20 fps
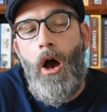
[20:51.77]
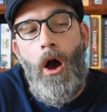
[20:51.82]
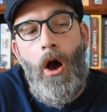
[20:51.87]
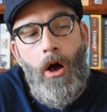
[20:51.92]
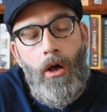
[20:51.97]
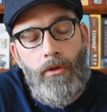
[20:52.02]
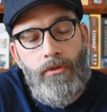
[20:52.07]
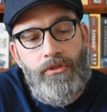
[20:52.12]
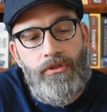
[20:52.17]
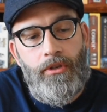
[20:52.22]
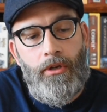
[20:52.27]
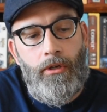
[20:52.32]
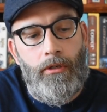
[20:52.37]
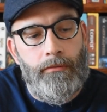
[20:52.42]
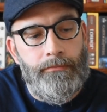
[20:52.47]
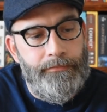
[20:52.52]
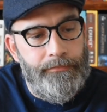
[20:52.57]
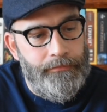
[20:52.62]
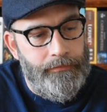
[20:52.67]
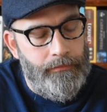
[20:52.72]

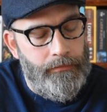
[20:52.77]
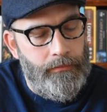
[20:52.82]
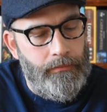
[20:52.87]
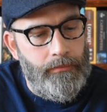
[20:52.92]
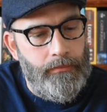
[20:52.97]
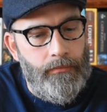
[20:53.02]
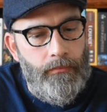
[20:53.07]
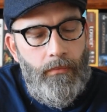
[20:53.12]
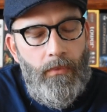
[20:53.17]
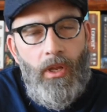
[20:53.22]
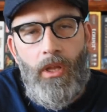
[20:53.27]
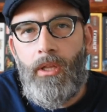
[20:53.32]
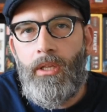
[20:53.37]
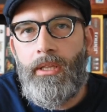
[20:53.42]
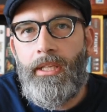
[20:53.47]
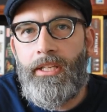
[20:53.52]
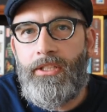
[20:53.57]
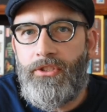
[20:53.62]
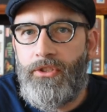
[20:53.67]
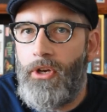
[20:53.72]
Also,
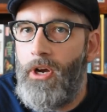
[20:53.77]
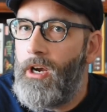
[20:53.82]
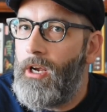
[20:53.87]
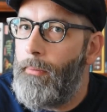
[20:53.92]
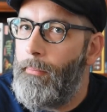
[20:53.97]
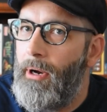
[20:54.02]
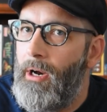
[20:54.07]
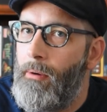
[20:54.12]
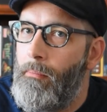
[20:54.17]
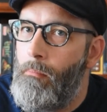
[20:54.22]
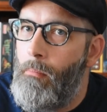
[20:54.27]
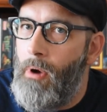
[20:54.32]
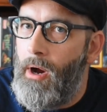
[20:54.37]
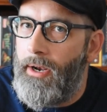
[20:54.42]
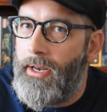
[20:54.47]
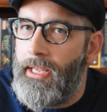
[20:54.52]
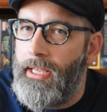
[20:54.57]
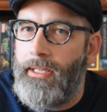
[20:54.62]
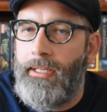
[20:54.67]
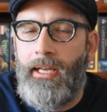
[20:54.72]
let's talk about money.